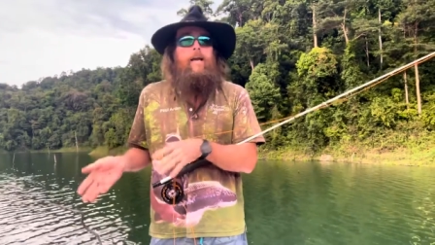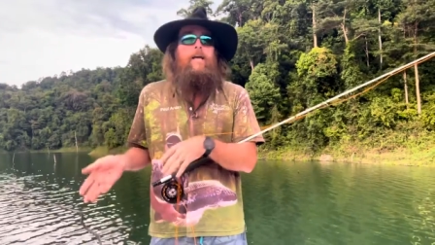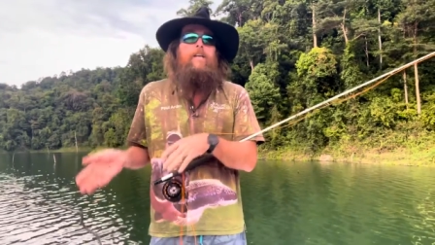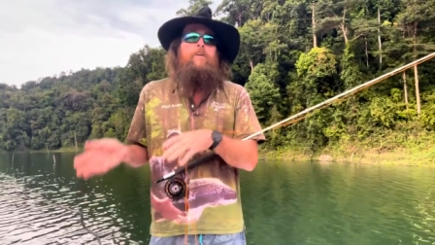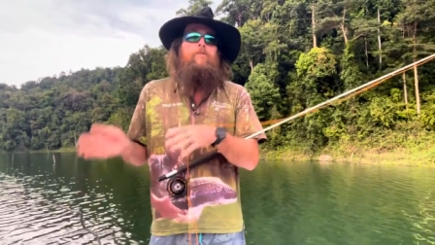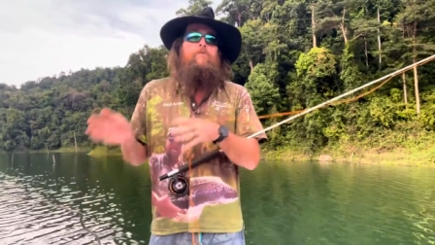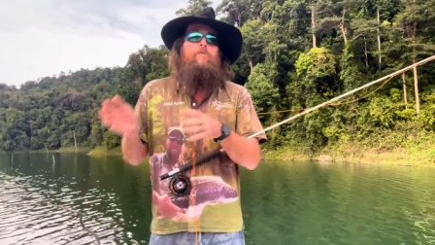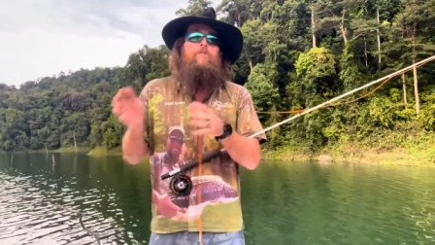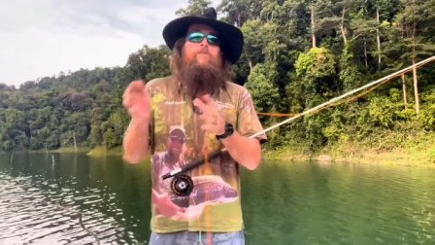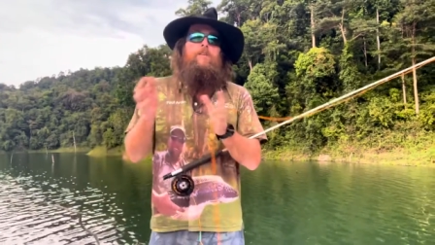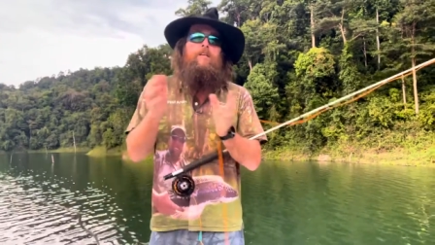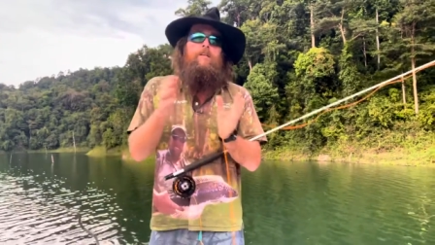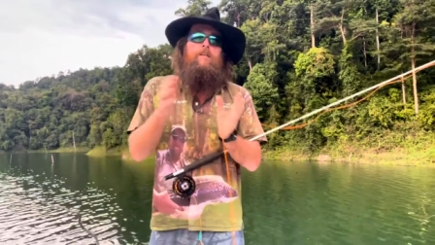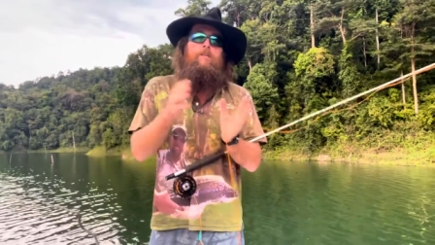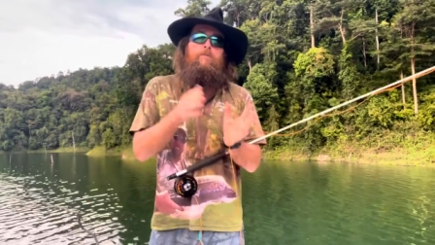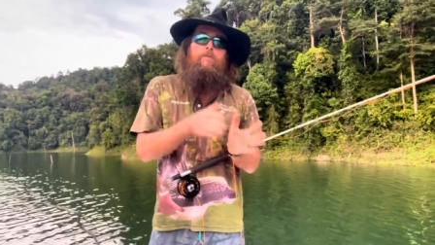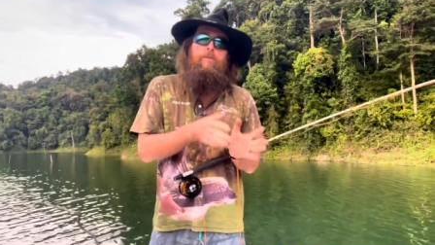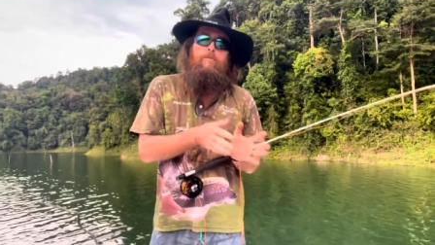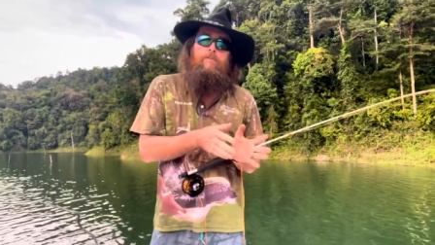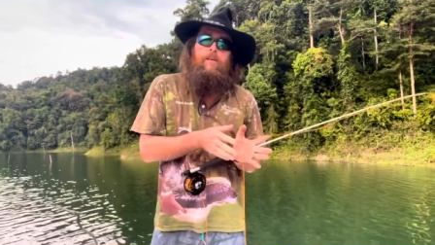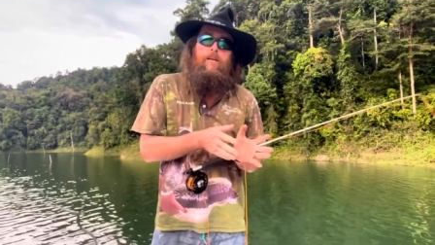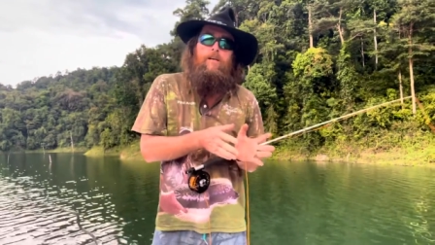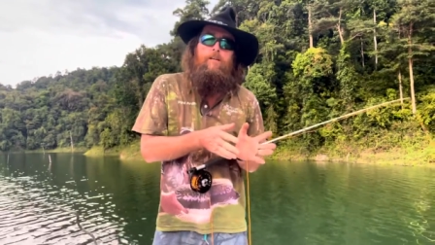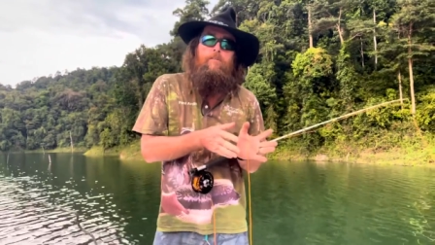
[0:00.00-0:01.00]
and a result
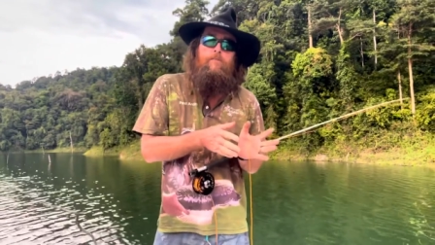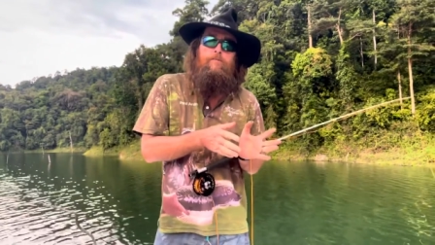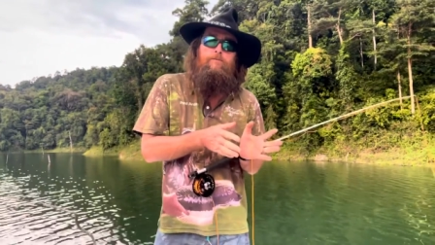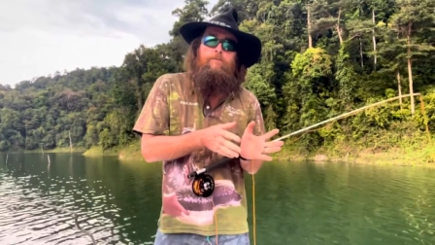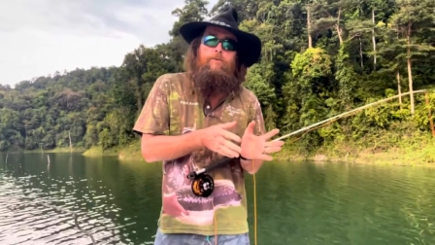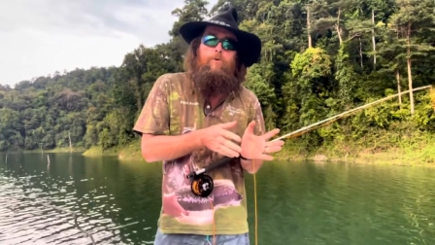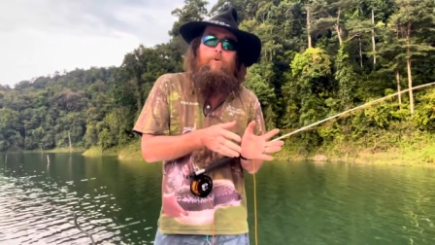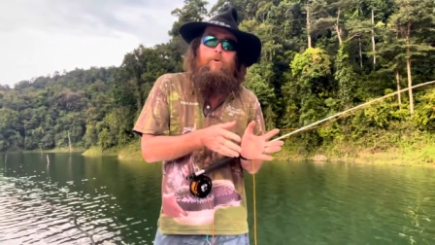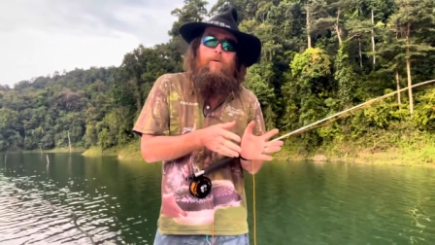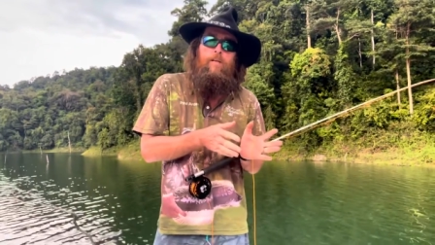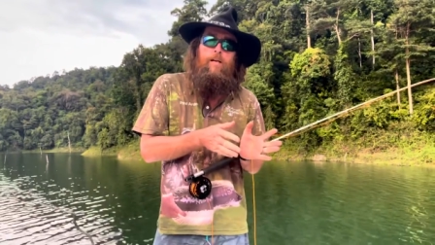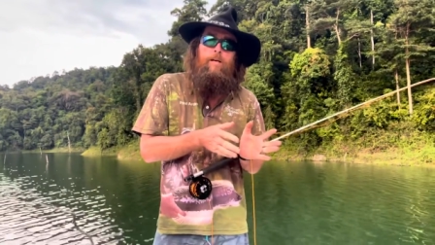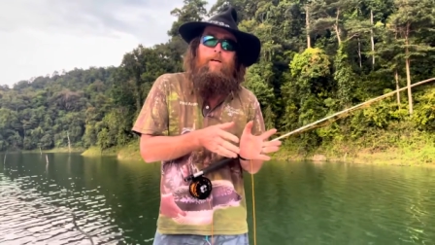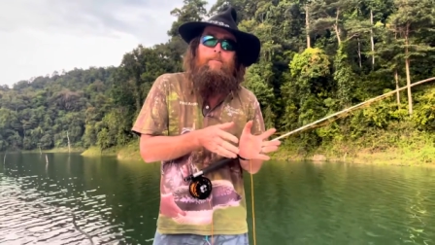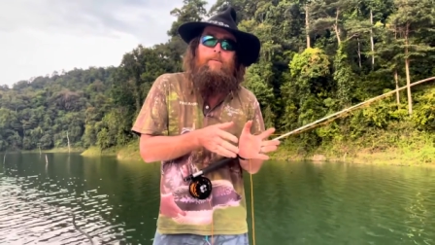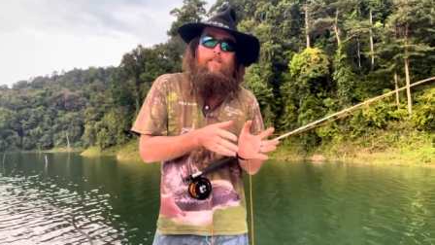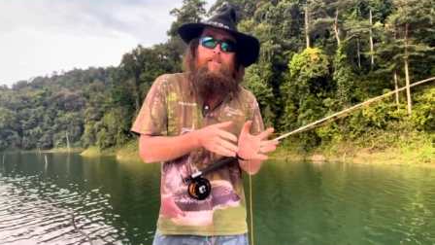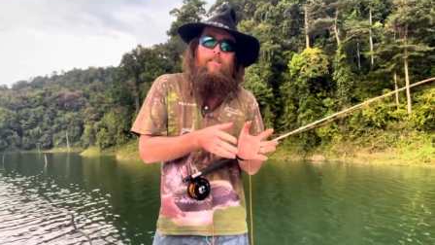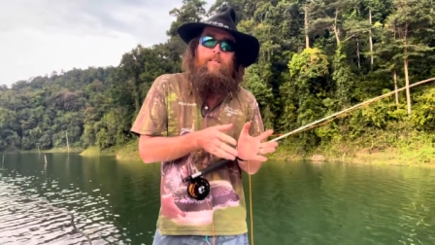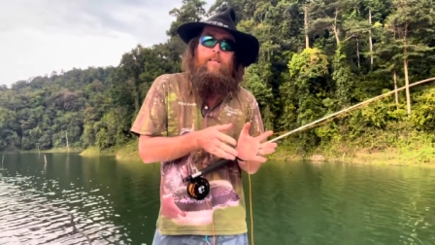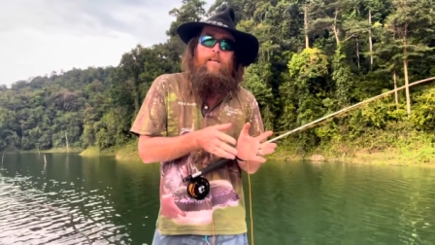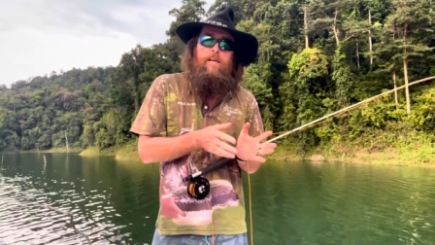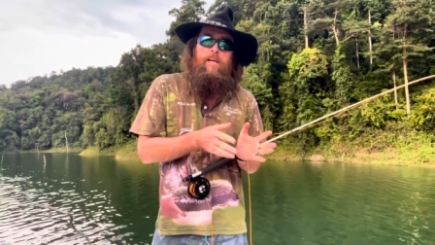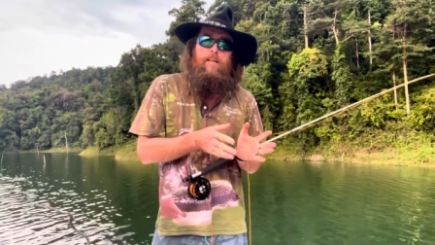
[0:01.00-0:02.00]
of the other four coming
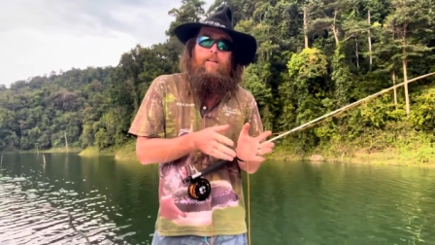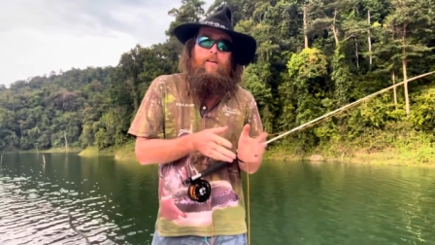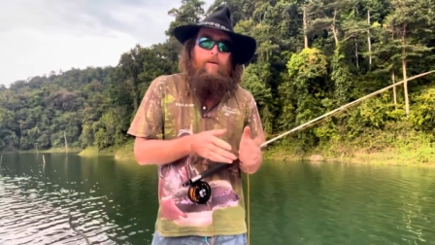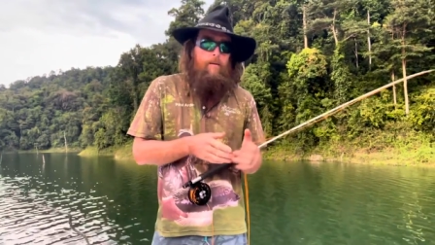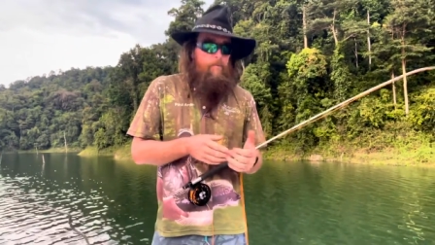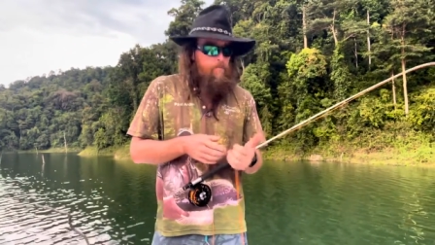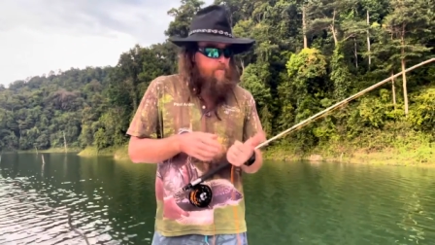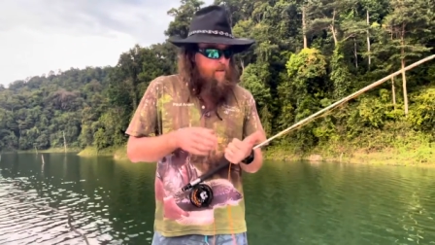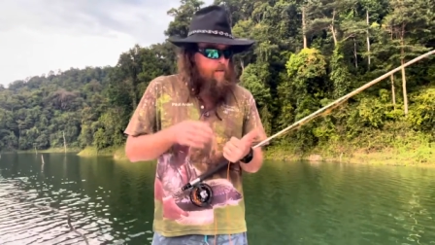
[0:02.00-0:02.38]
together.